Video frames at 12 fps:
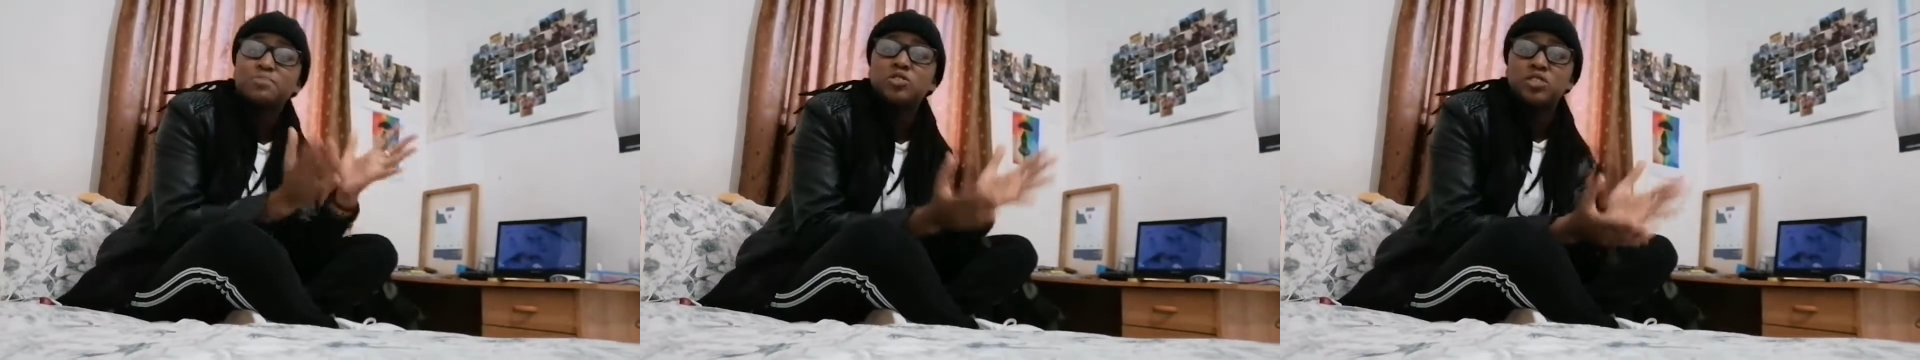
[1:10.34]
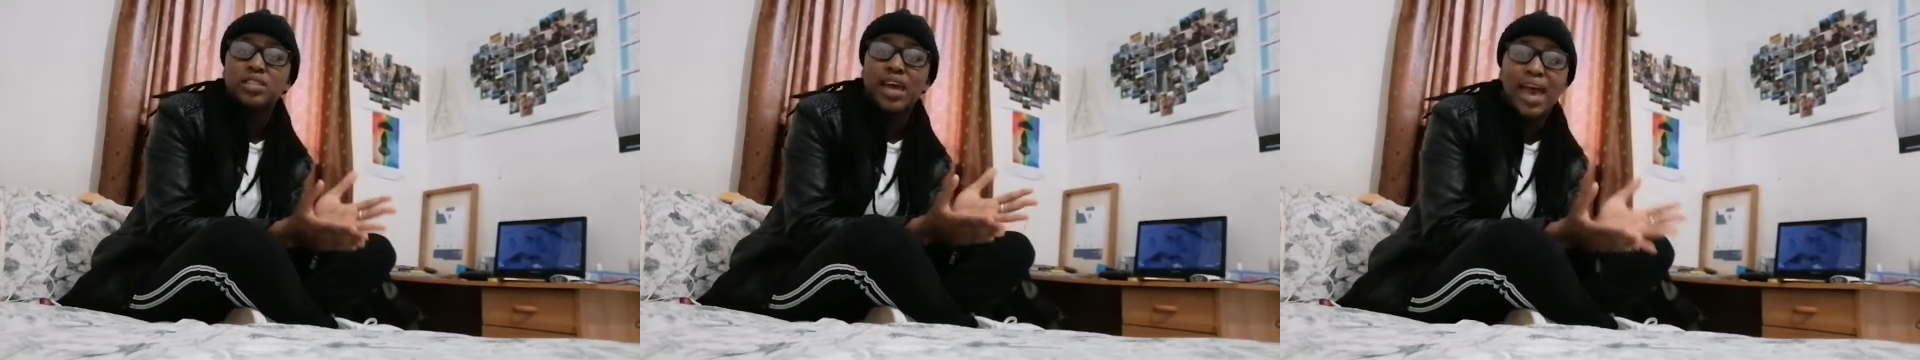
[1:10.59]
been
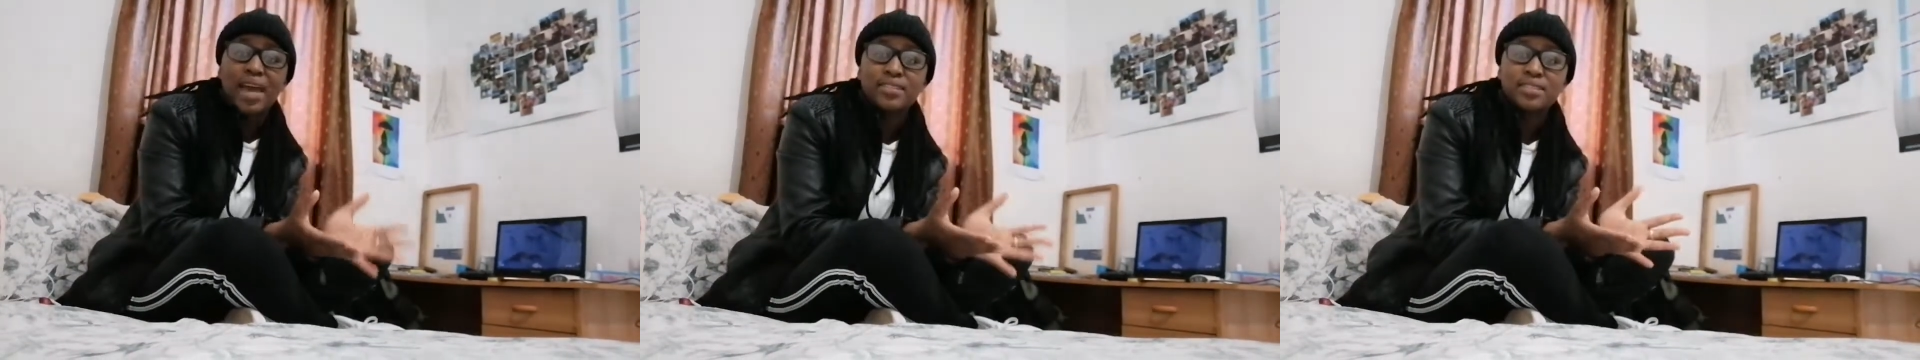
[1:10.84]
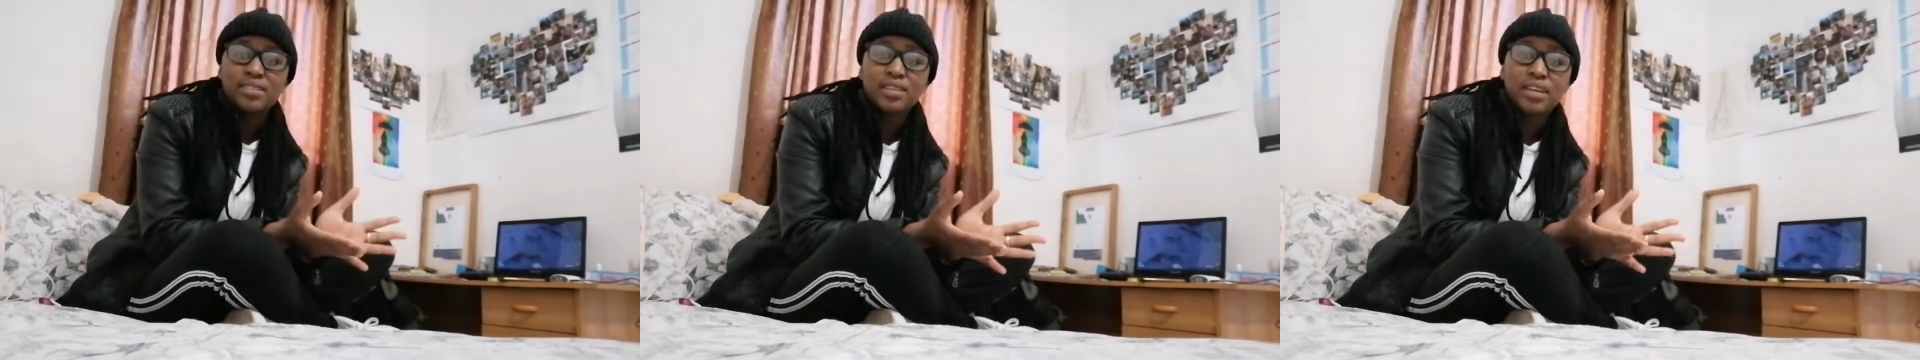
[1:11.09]
just
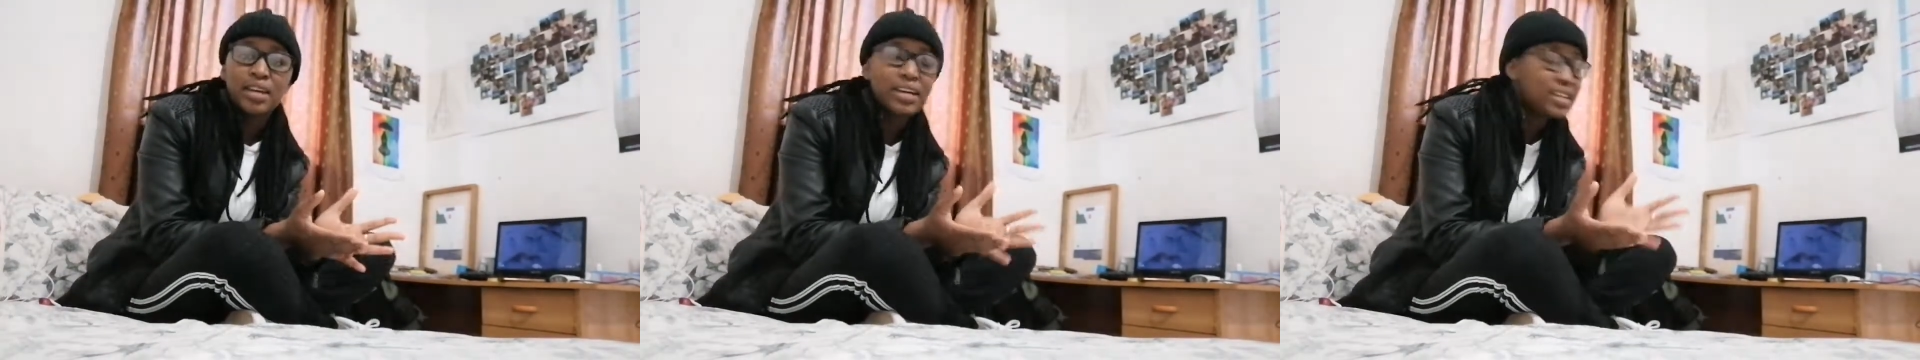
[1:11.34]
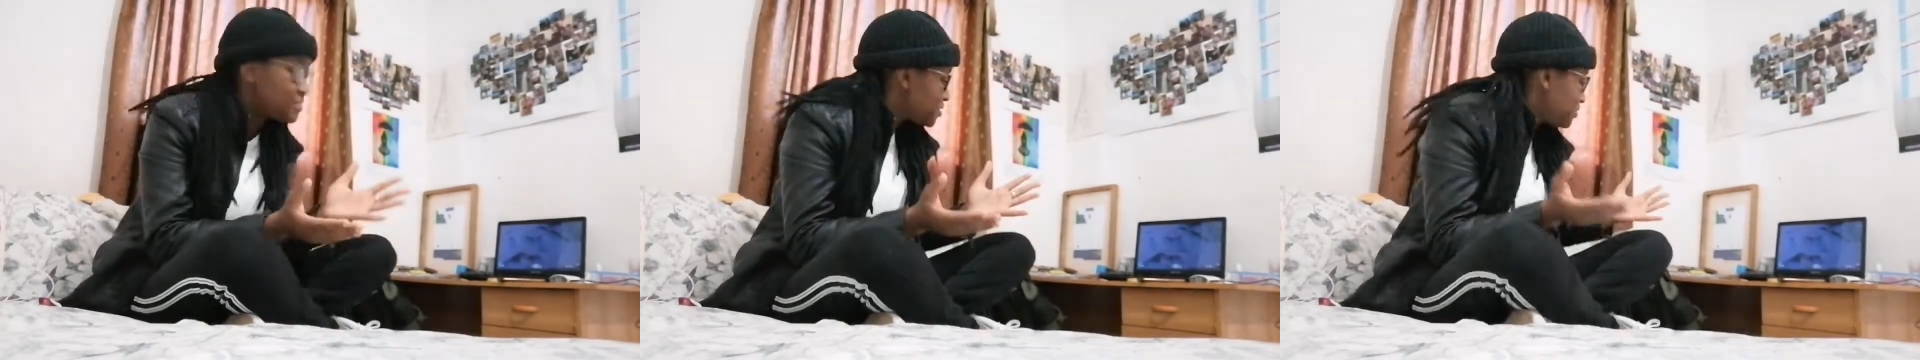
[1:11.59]
hectic i
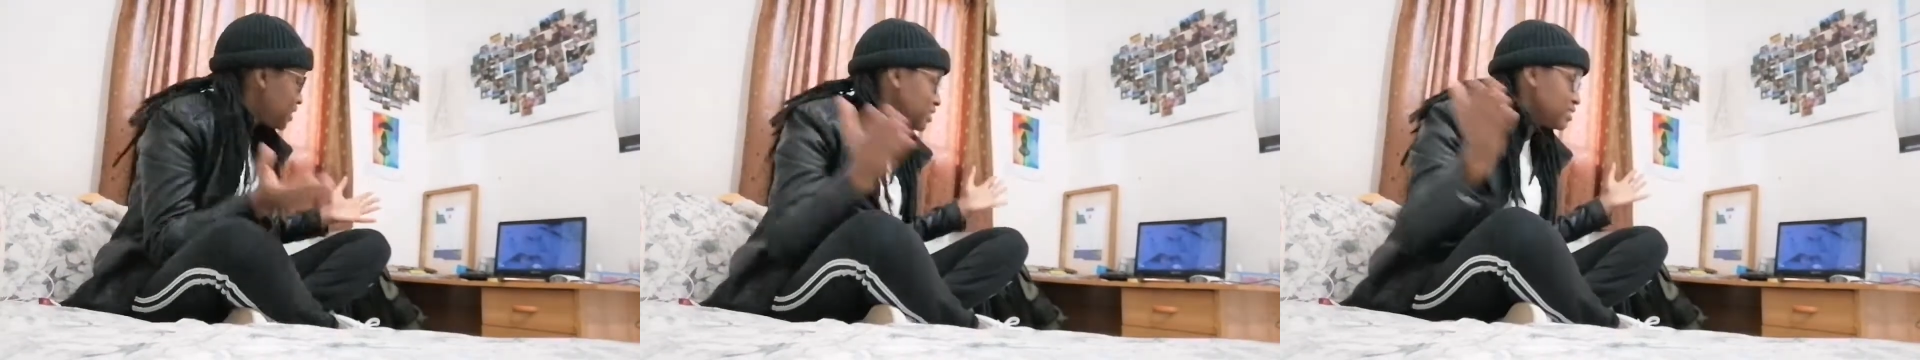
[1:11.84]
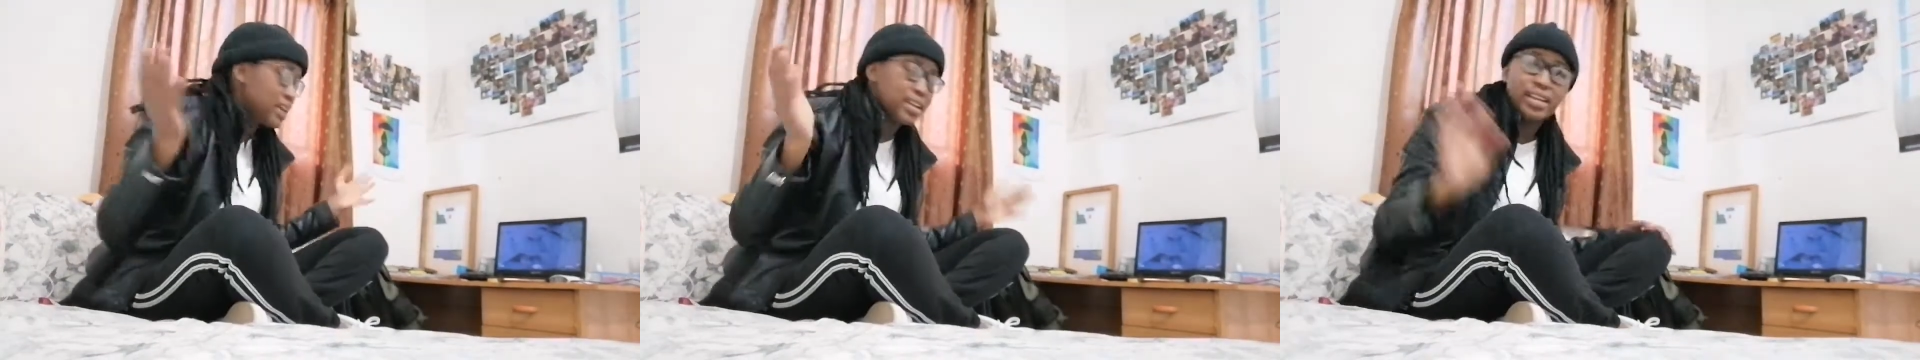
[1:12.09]
can't even find
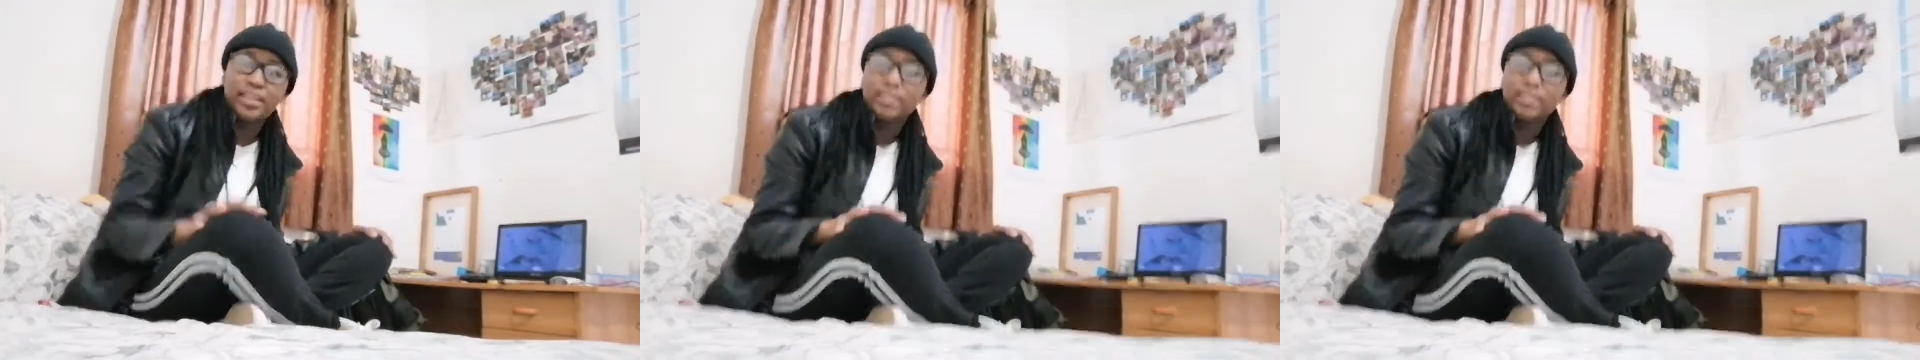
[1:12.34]
the right